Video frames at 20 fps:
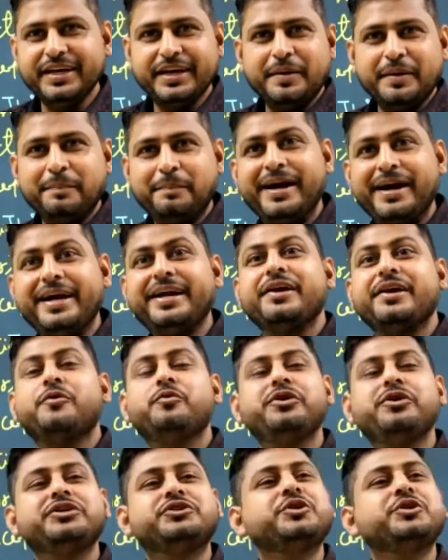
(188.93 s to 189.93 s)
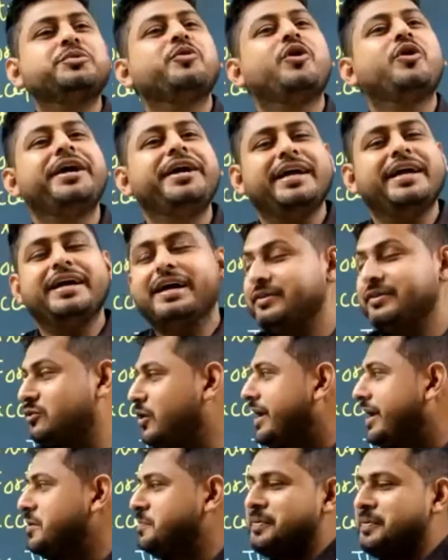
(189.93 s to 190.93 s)
But we should monitor. So
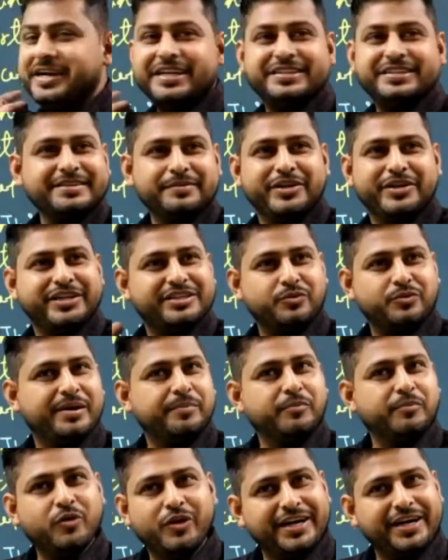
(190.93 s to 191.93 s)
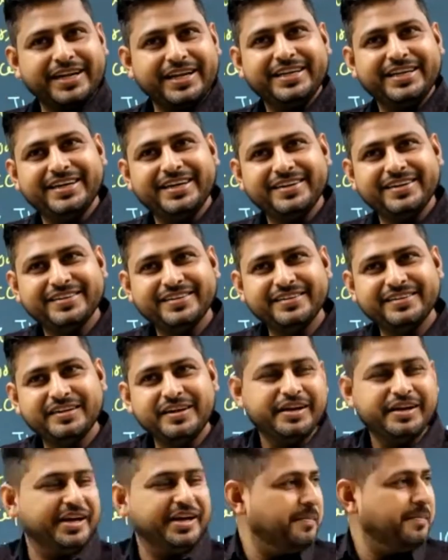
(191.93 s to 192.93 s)
IP address communication we are monitoring here,
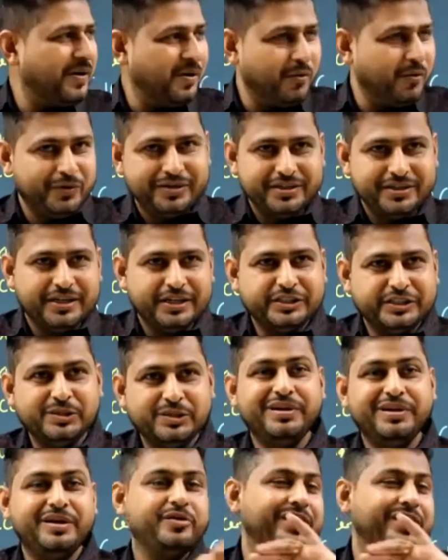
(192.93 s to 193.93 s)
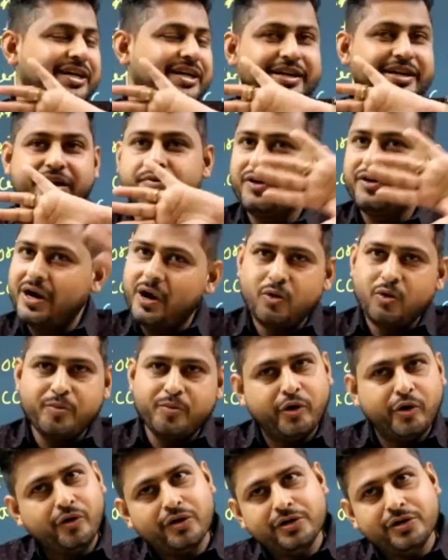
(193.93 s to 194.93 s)
inbound. Similarly, we can create for
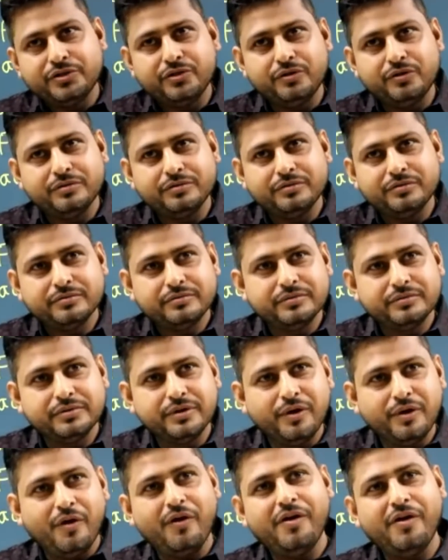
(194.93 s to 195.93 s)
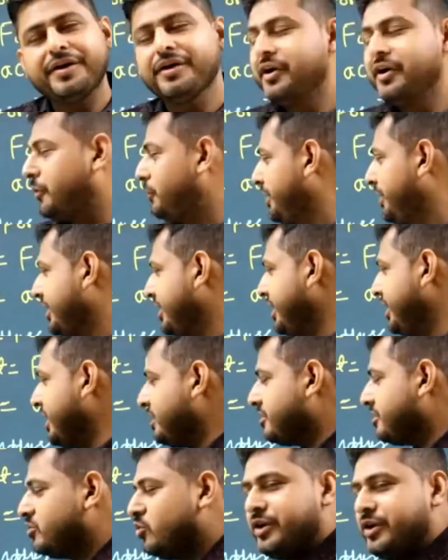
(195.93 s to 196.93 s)
outbound also, or we can
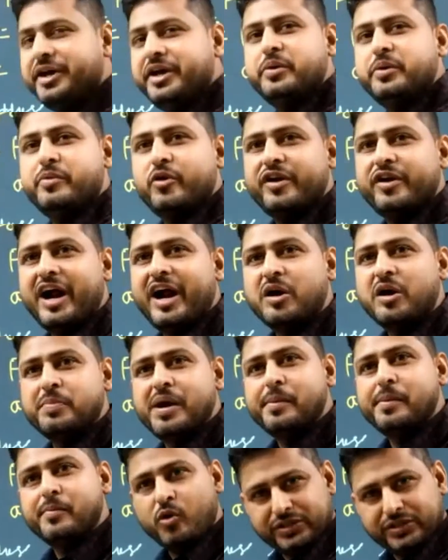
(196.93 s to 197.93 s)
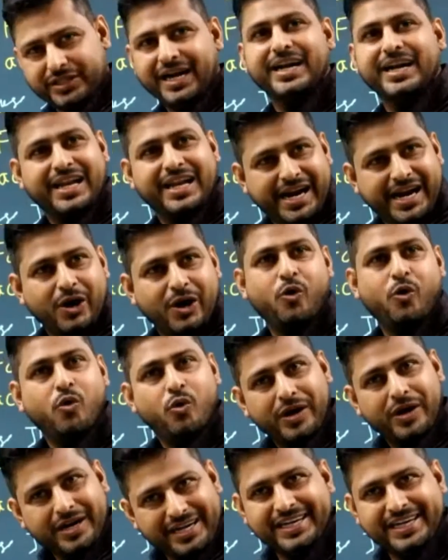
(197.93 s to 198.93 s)
include inbound and outbound both under OR
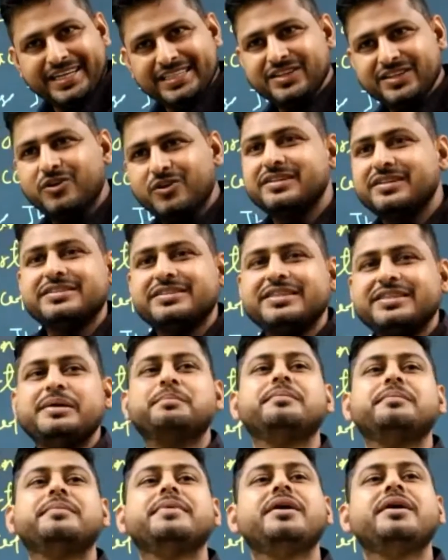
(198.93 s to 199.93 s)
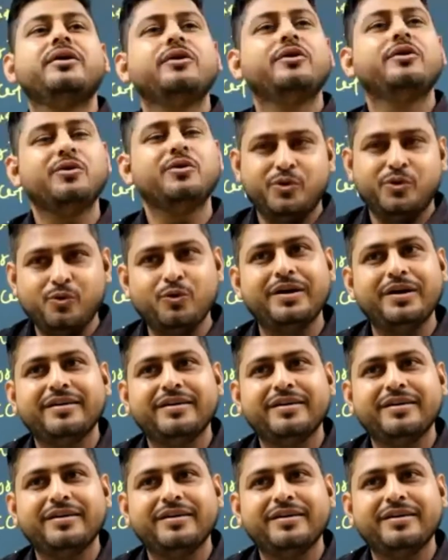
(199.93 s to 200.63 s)
condition on the same role,